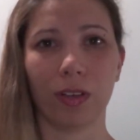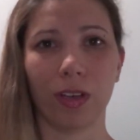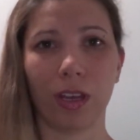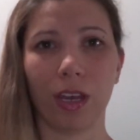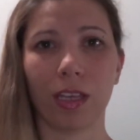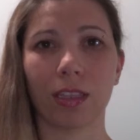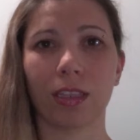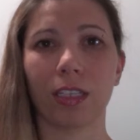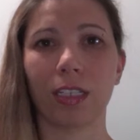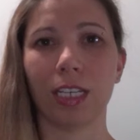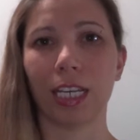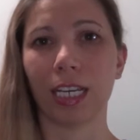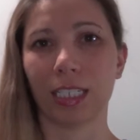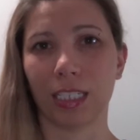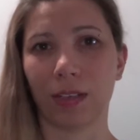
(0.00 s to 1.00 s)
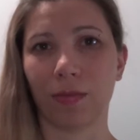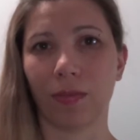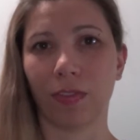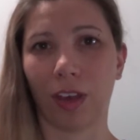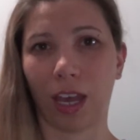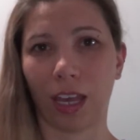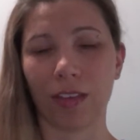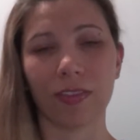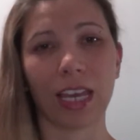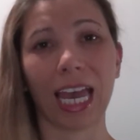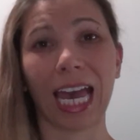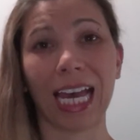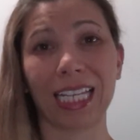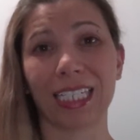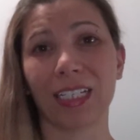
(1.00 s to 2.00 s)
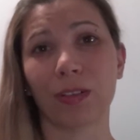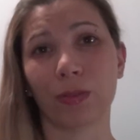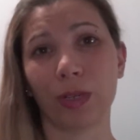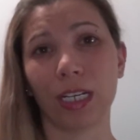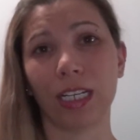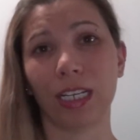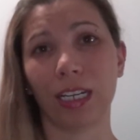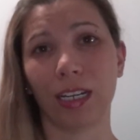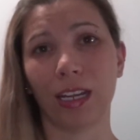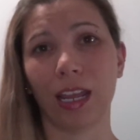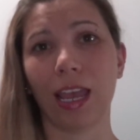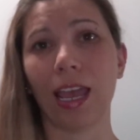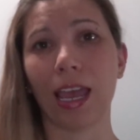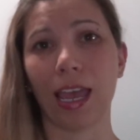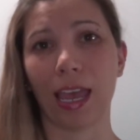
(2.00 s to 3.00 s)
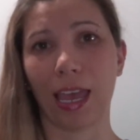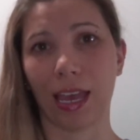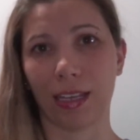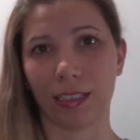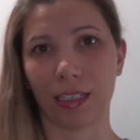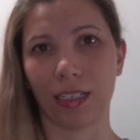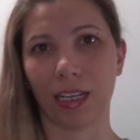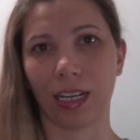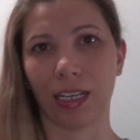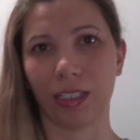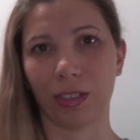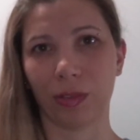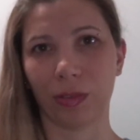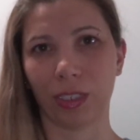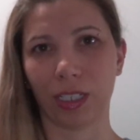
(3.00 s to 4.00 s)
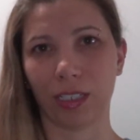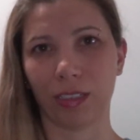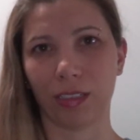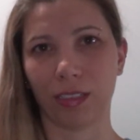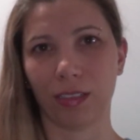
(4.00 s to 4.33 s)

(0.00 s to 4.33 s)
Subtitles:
the DSM-5 has it written as a diagnosis.